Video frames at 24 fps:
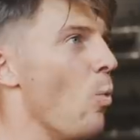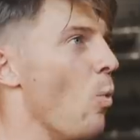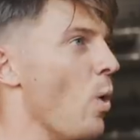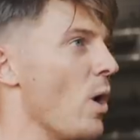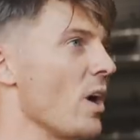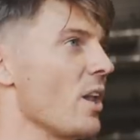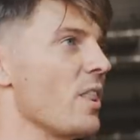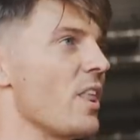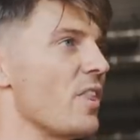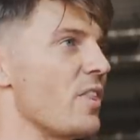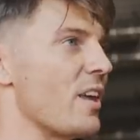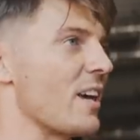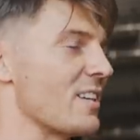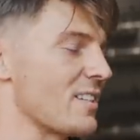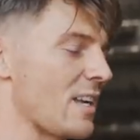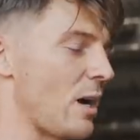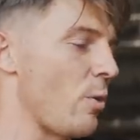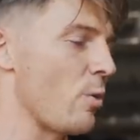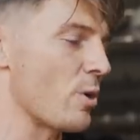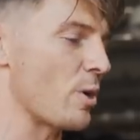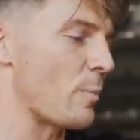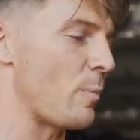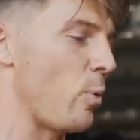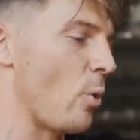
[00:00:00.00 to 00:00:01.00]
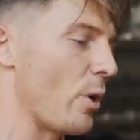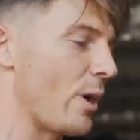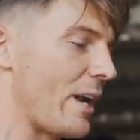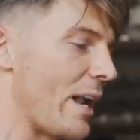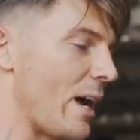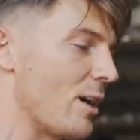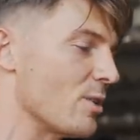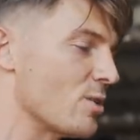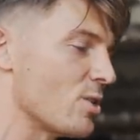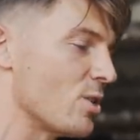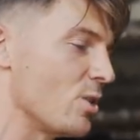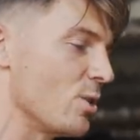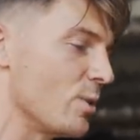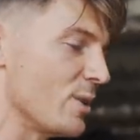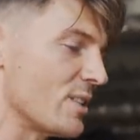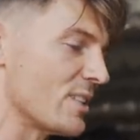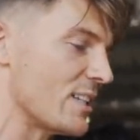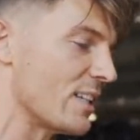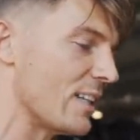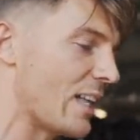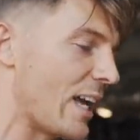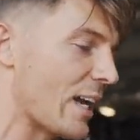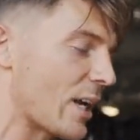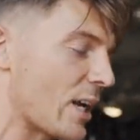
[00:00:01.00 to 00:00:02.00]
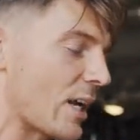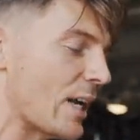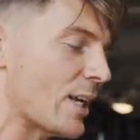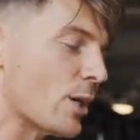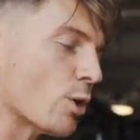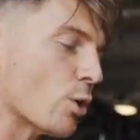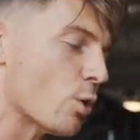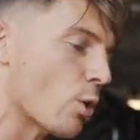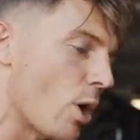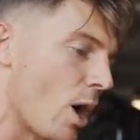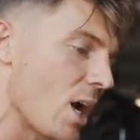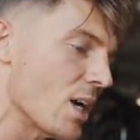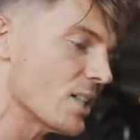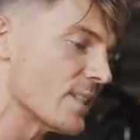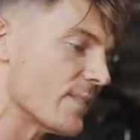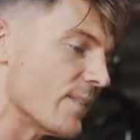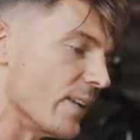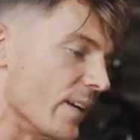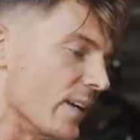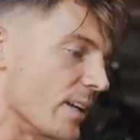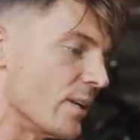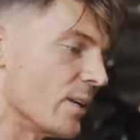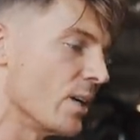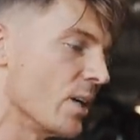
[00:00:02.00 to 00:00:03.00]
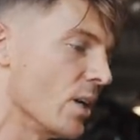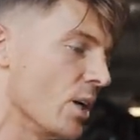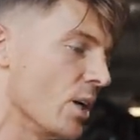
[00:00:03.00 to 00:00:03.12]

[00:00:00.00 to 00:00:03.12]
One of the things I wanted to point out too is that like in CrossFit,